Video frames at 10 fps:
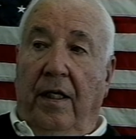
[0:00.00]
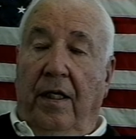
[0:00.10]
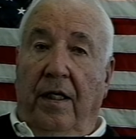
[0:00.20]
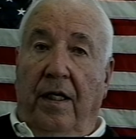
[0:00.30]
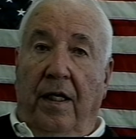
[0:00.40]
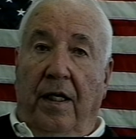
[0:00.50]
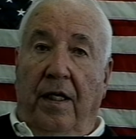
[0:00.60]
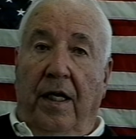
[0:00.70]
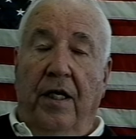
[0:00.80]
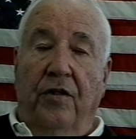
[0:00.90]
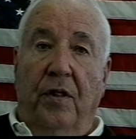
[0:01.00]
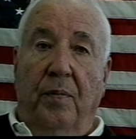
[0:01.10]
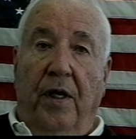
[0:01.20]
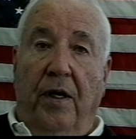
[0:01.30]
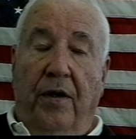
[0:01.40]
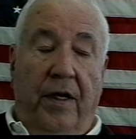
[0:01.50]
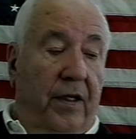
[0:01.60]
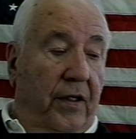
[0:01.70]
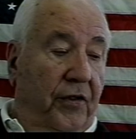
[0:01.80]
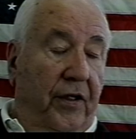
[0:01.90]
And uh, Nancy married
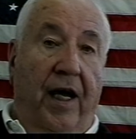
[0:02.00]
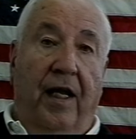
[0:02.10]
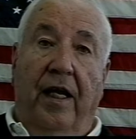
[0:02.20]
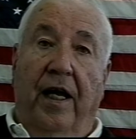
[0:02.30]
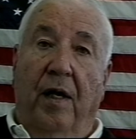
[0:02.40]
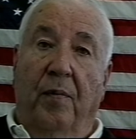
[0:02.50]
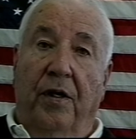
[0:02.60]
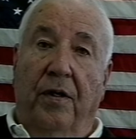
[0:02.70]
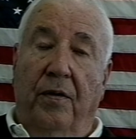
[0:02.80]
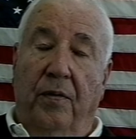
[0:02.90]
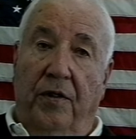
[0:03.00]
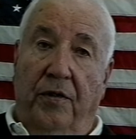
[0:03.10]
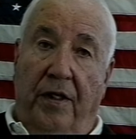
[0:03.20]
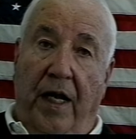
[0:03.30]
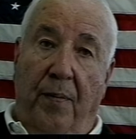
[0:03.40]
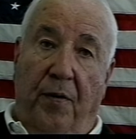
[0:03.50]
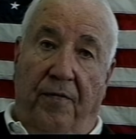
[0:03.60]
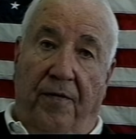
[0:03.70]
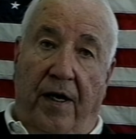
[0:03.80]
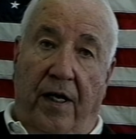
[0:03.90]
Scott Latimer, who was a neighbor
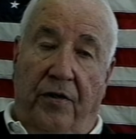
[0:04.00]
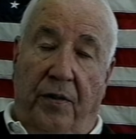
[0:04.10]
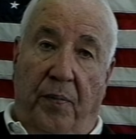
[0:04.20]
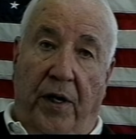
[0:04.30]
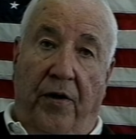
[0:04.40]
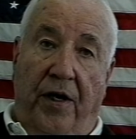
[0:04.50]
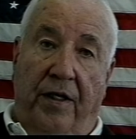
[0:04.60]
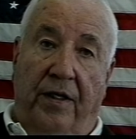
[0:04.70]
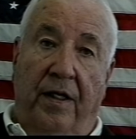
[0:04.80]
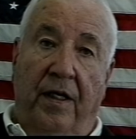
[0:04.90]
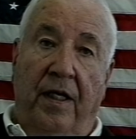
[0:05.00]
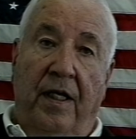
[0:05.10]
of ours in Barrington,